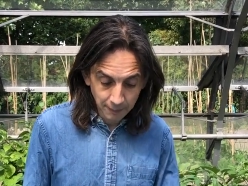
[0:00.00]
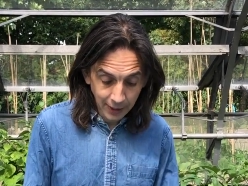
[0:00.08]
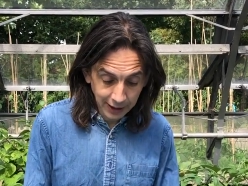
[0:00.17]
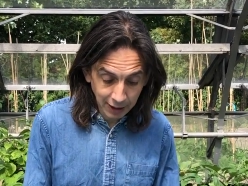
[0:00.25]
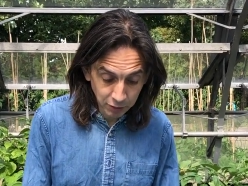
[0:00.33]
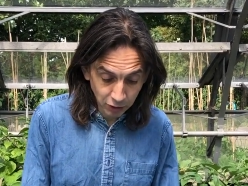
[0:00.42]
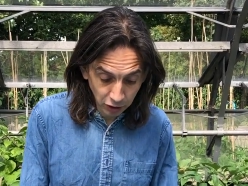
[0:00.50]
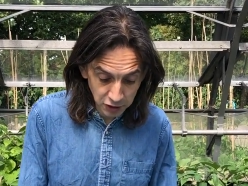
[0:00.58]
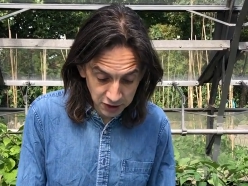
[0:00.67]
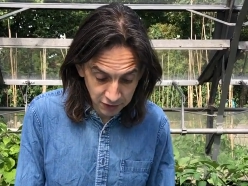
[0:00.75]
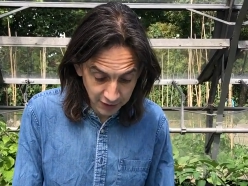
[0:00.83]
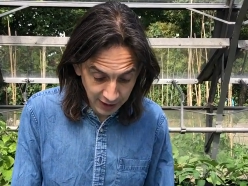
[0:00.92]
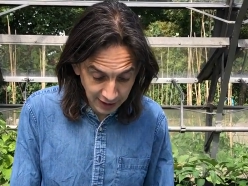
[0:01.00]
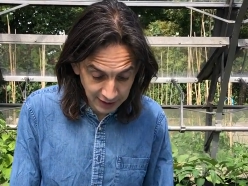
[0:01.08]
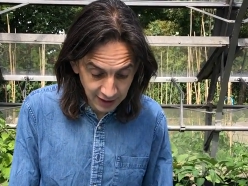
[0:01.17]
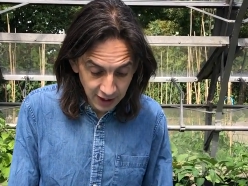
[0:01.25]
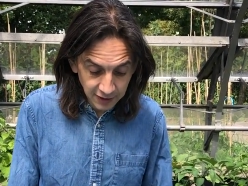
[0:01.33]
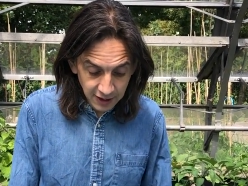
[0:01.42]
Again, we've got lots of
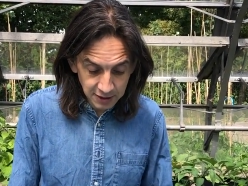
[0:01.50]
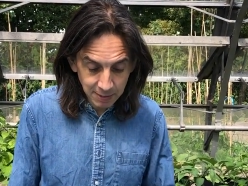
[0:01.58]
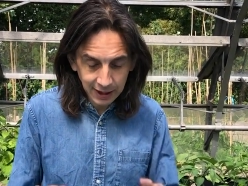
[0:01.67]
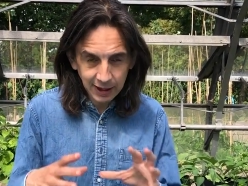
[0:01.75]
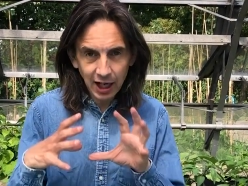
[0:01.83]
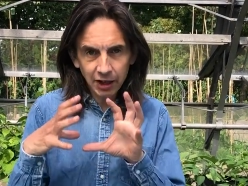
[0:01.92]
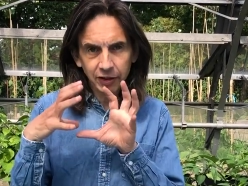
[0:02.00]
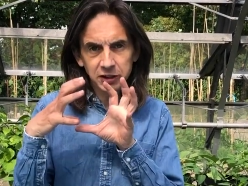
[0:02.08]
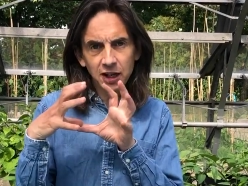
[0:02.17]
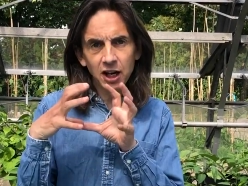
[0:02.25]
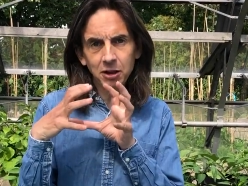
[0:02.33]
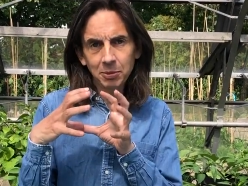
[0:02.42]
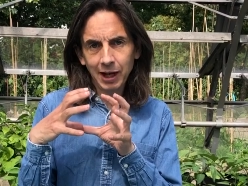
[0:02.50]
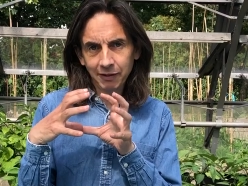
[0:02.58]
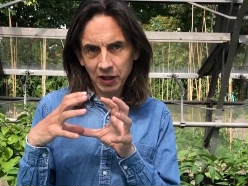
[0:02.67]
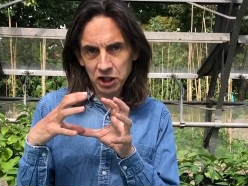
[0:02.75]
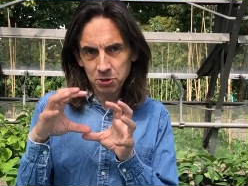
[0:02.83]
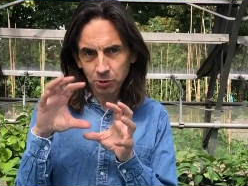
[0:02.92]
these. These make a kind of a turnip-like
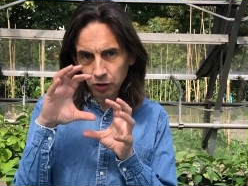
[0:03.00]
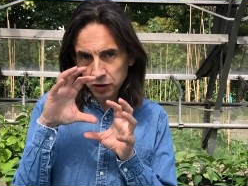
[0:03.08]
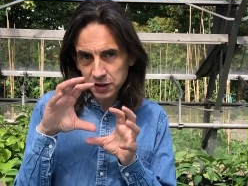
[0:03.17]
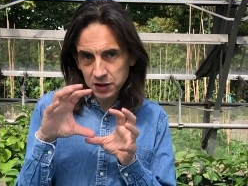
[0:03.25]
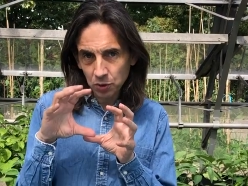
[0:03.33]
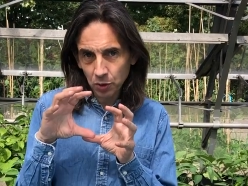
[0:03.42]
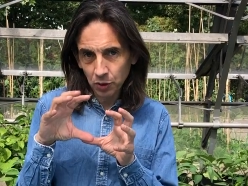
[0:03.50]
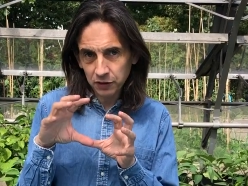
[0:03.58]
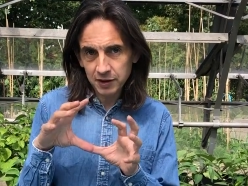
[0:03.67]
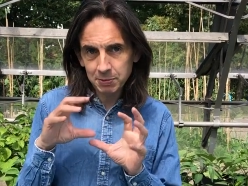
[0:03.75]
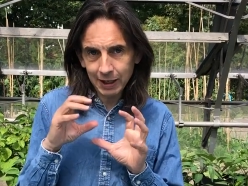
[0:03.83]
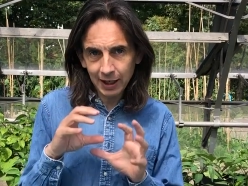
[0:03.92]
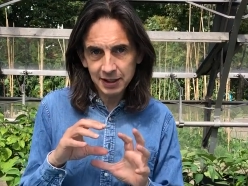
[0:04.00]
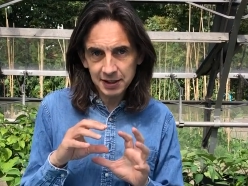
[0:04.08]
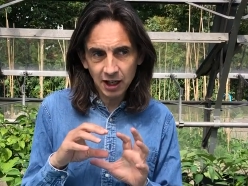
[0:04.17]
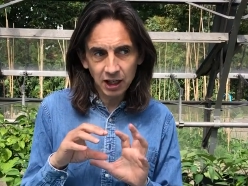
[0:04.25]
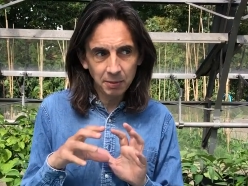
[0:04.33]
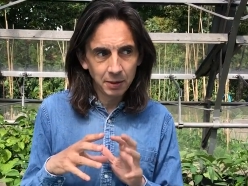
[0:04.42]
vegetable on the stalks. It's a bit like a
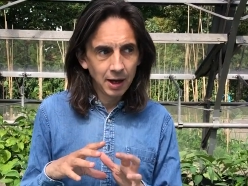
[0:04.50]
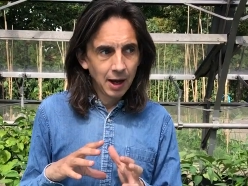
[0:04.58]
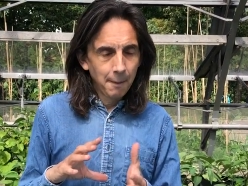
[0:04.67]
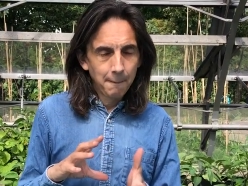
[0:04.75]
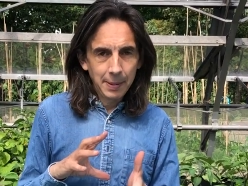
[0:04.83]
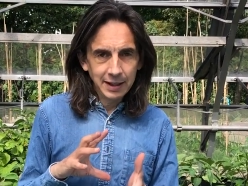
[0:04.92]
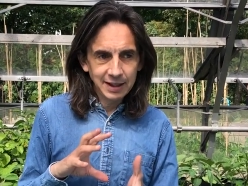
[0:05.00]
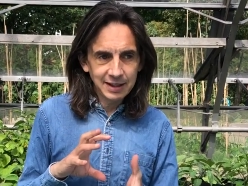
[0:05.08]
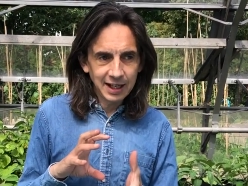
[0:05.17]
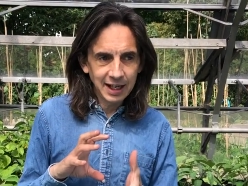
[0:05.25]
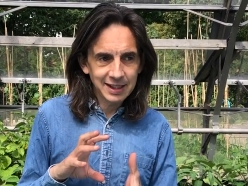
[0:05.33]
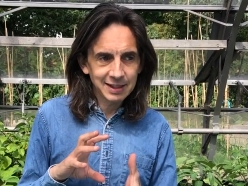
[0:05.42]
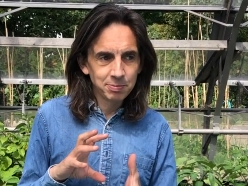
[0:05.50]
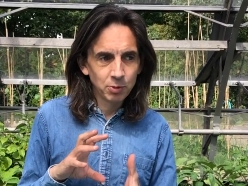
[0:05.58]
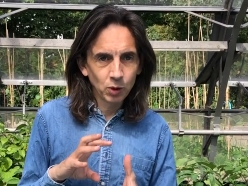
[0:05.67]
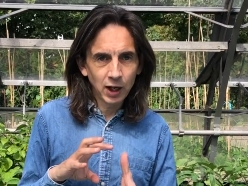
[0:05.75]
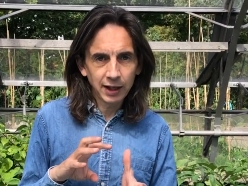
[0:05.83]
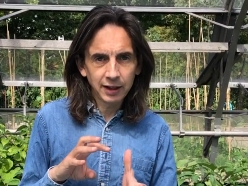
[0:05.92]
turnip, but it tastes
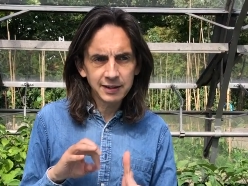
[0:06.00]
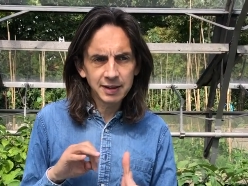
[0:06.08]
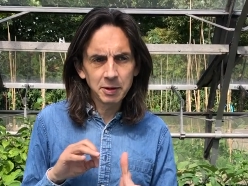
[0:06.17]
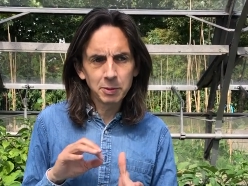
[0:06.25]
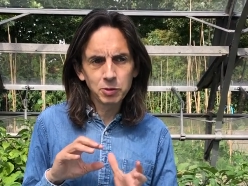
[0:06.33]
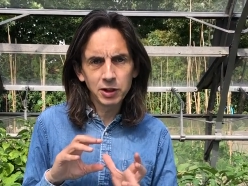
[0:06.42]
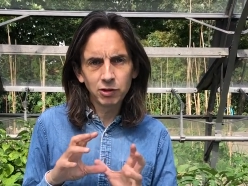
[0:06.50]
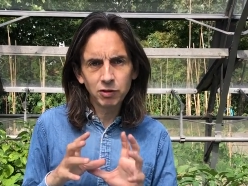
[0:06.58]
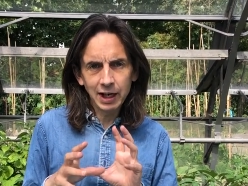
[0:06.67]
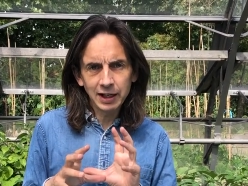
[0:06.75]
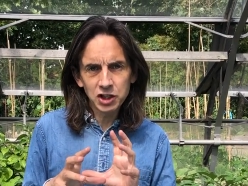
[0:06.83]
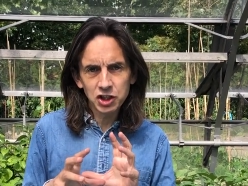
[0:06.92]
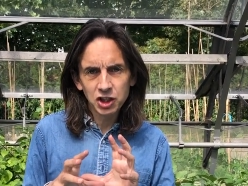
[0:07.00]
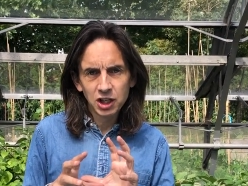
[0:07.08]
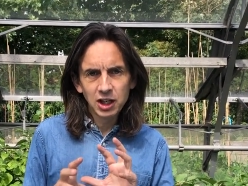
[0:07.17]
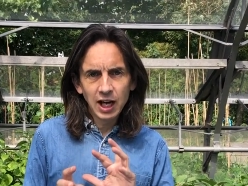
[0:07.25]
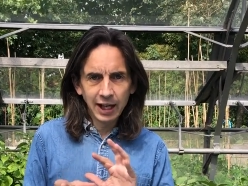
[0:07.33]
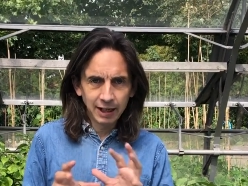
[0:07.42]
more like something between a radish
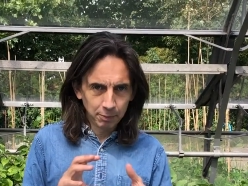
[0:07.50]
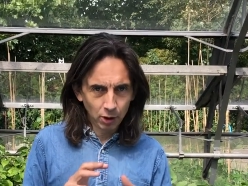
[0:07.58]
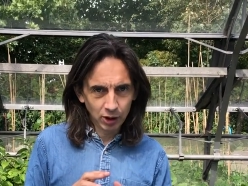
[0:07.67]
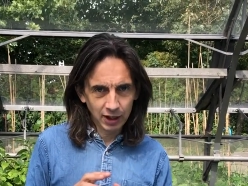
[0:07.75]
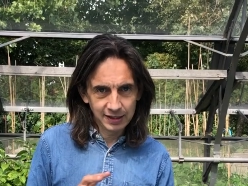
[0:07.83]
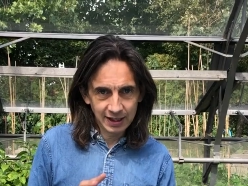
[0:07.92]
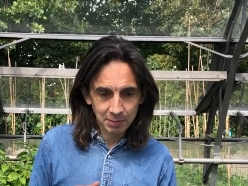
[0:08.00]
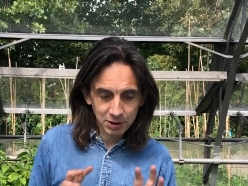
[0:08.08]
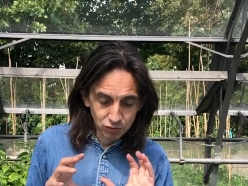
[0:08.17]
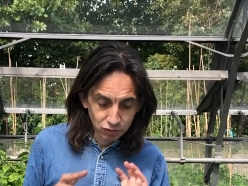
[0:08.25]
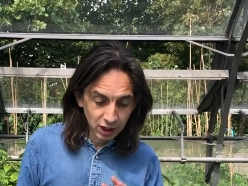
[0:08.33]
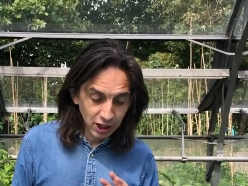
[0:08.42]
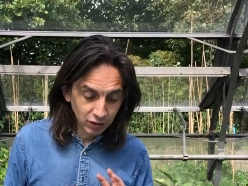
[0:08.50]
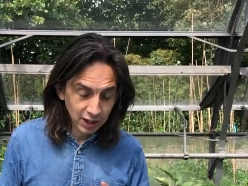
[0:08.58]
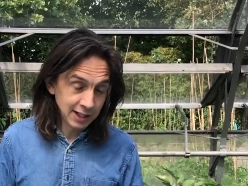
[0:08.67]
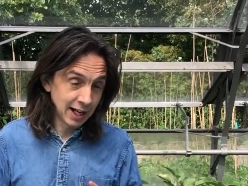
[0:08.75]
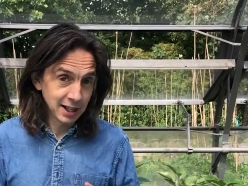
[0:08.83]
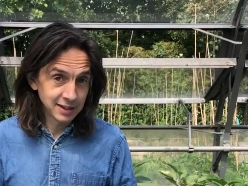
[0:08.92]
and a broccoli stem. It's really,
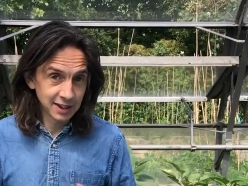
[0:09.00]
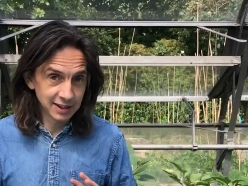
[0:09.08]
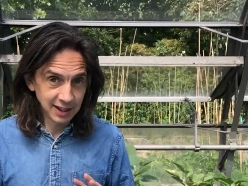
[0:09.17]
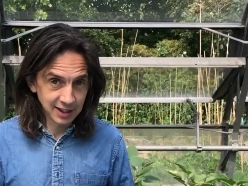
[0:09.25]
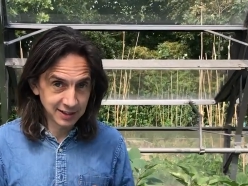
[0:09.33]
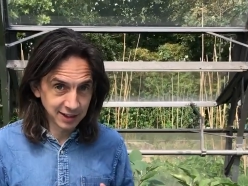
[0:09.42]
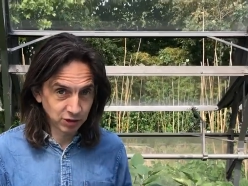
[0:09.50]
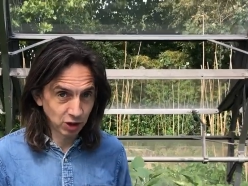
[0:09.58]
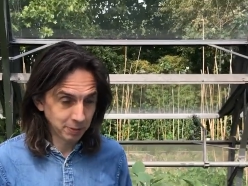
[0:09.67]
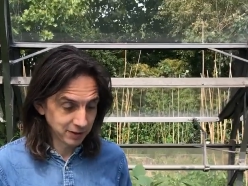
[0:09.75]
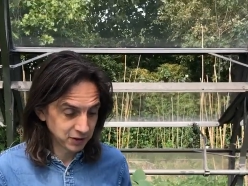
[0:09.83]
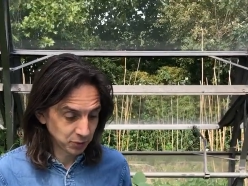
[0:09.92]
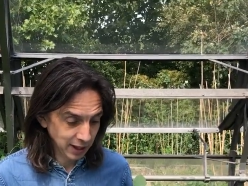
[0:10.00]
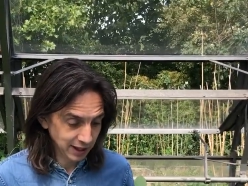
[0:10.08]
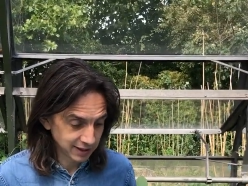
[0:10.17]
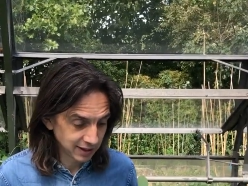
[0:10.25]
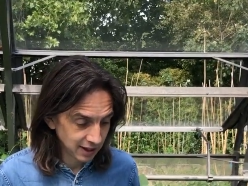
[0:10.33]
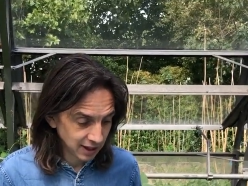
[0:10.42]
really nice and tasty crop and sweet
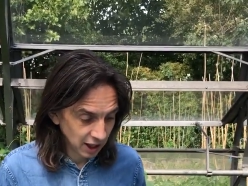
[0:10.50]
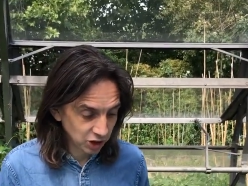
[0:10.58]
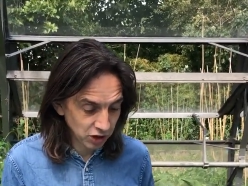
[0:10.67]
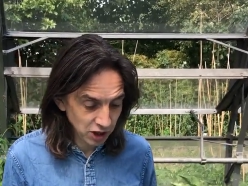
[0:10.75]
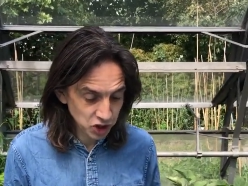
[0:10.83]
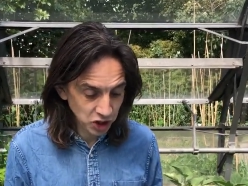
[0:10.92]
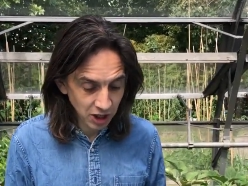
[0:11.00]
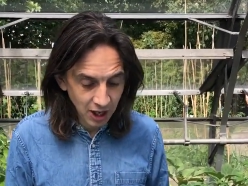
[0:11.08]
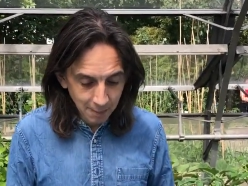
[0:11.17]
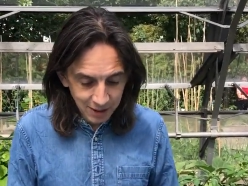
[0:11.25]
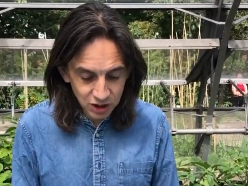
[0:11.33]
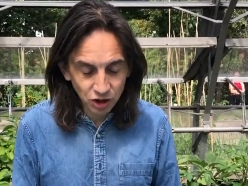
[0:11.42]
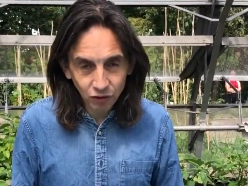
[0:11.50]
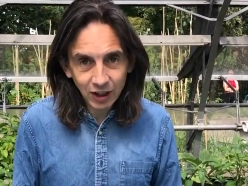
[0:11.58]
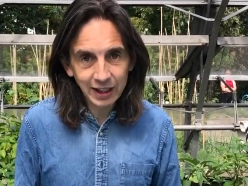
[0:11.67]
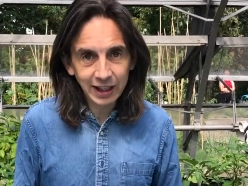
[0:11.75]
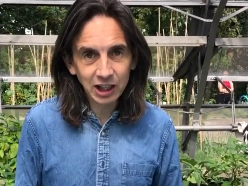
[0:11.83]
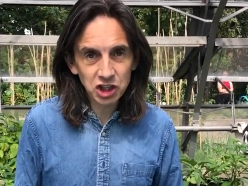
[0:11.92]
and crunchy. But it's not
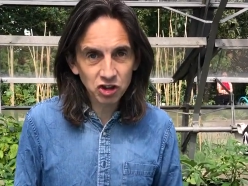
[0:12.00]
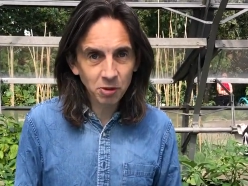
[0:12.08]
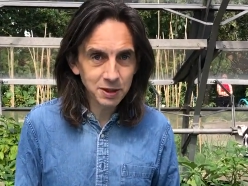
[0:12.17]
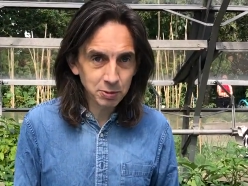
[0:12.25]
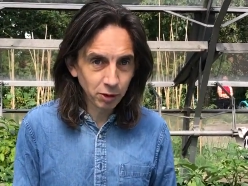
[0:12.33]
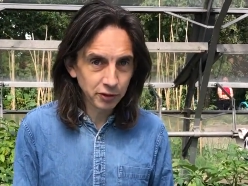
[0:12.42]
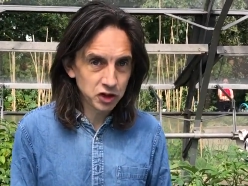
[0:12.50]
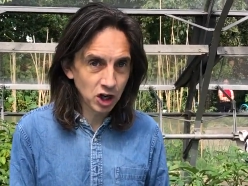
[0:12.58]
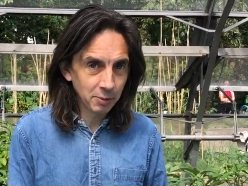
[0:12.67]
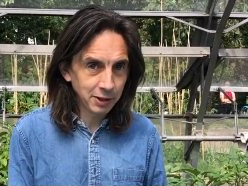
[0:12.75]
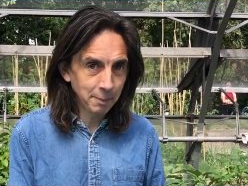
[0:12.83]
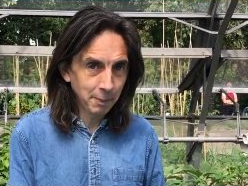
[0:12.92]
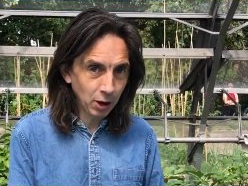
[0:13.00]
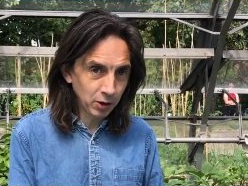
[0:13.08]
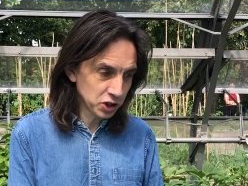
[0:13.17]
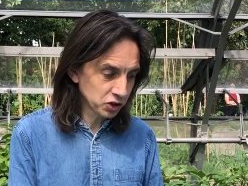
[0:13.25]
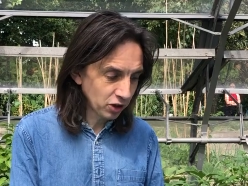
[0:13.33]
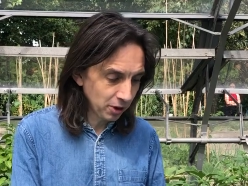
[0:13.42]
really an English crop, it's more of a German and
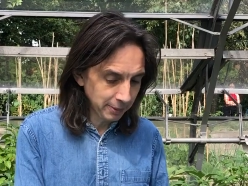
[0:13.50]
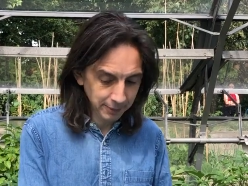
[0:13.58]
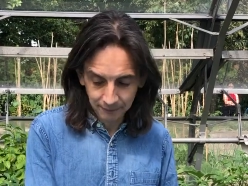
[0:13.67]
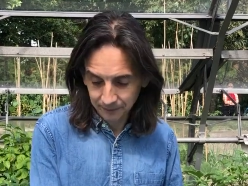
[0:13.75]
Polish crop.